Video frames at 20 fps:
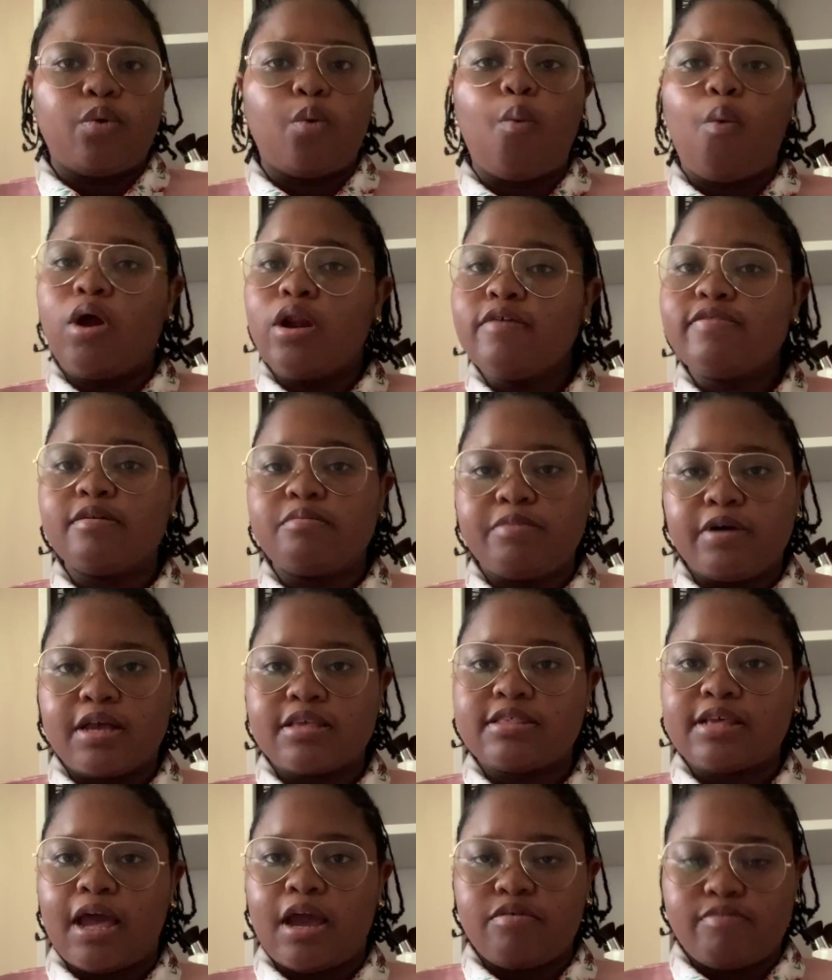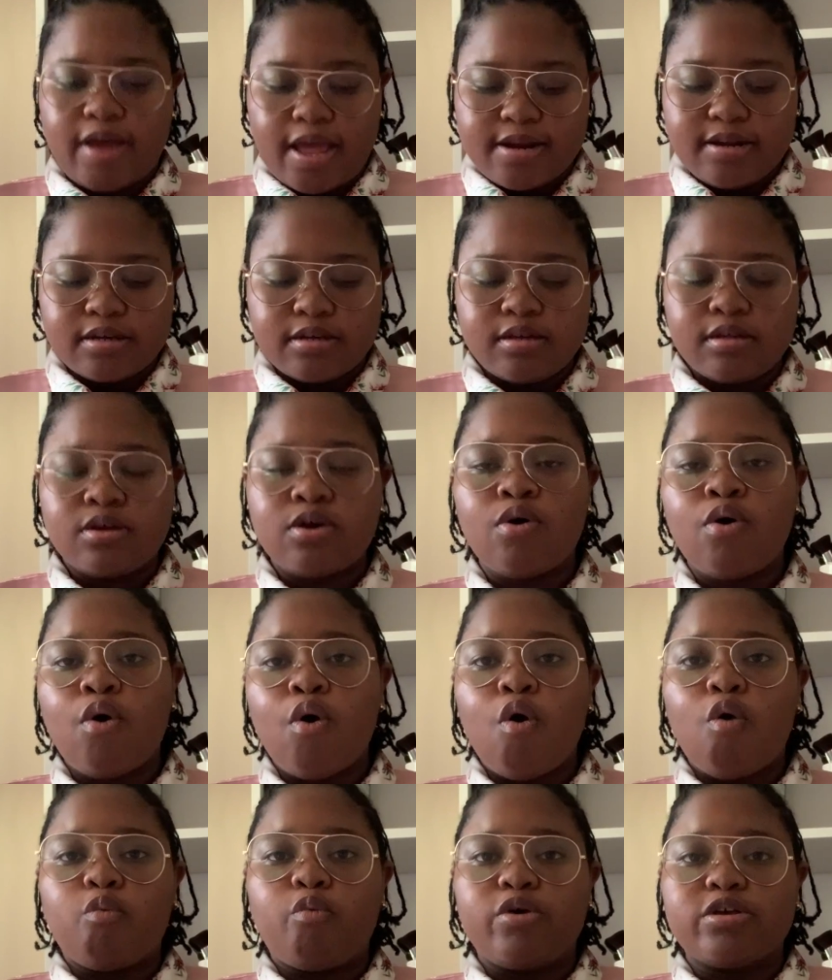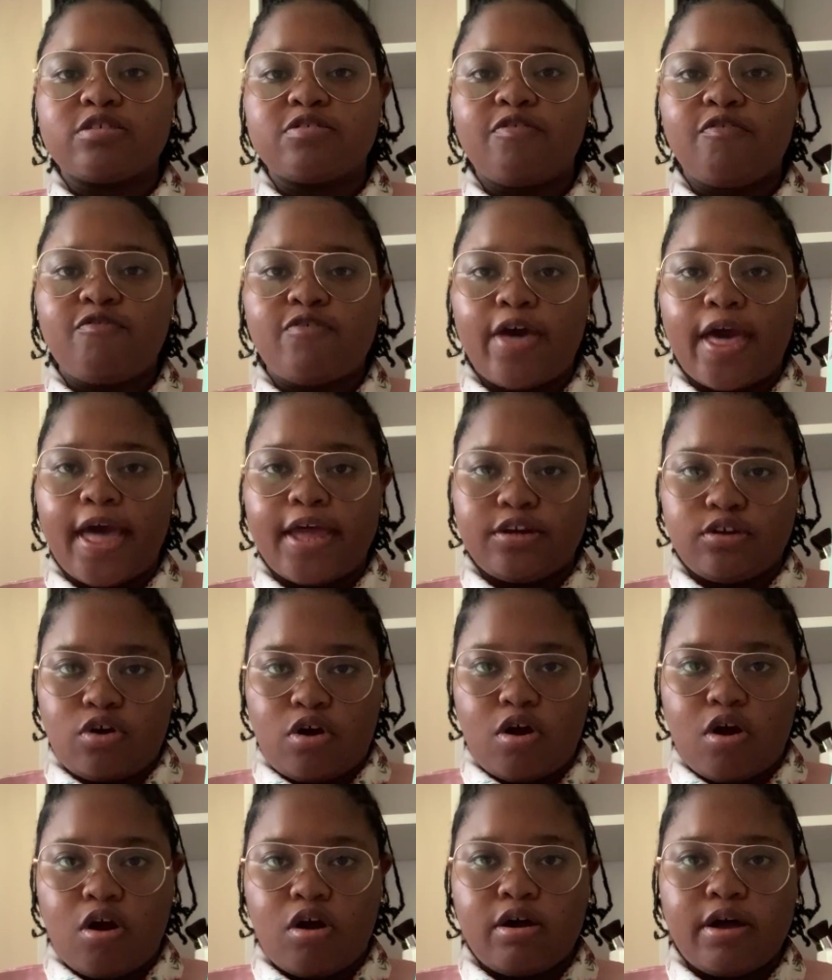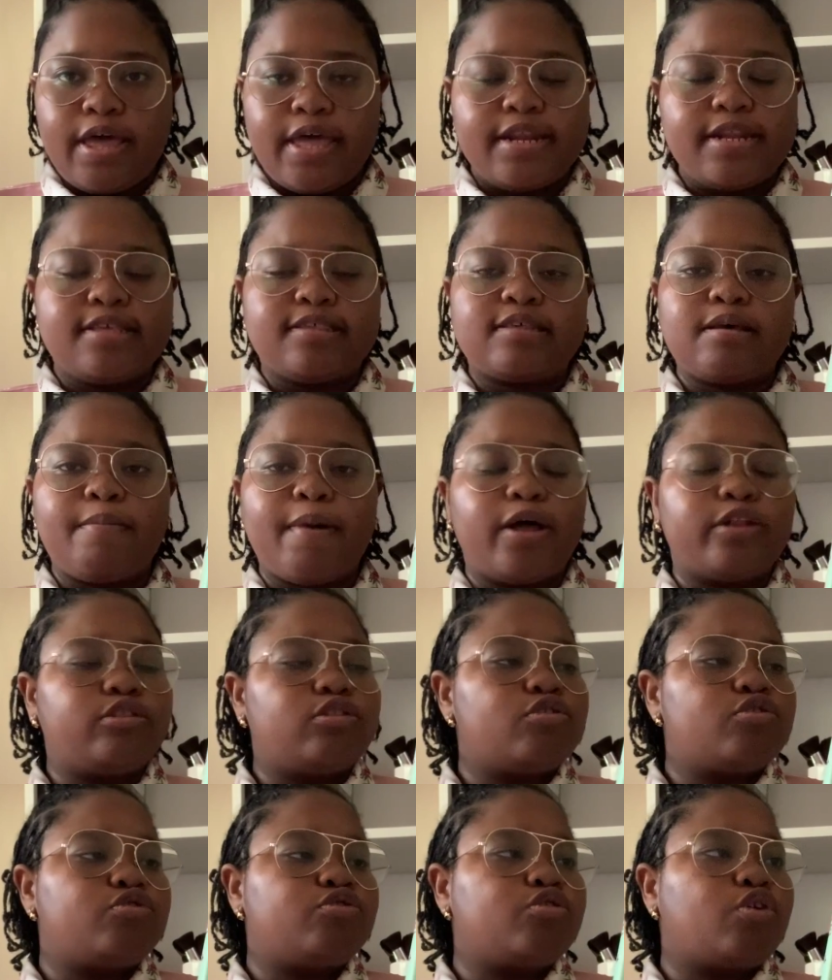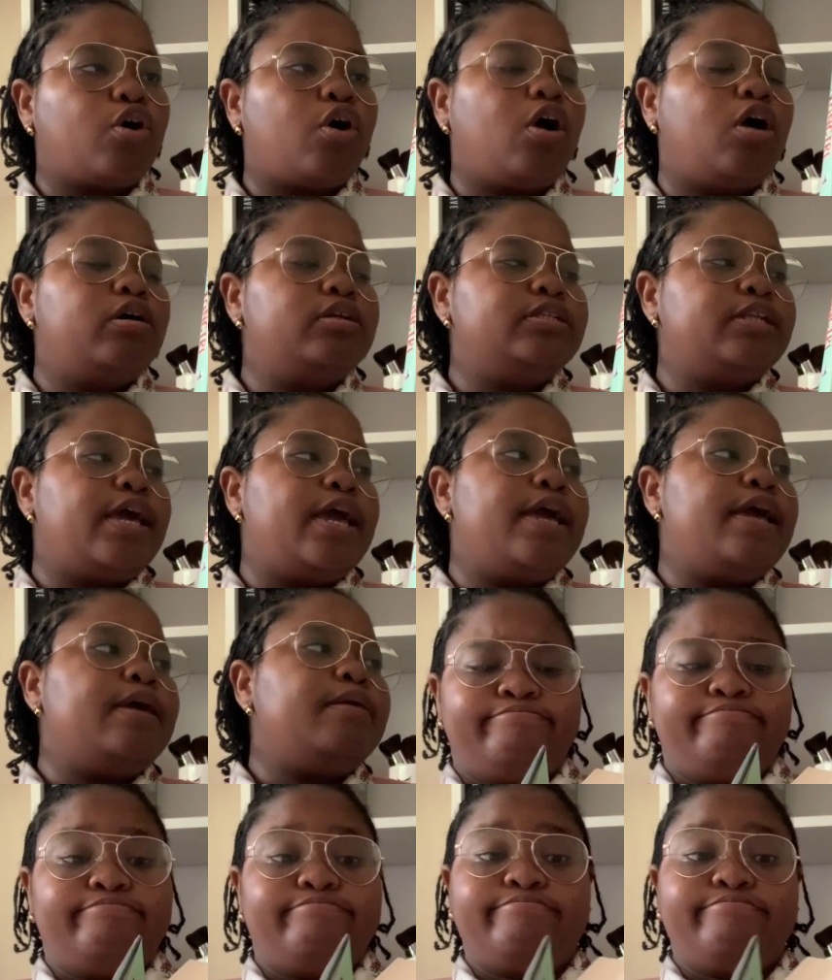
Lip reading: One of the books I read was Fangirl, and it's about this girl named,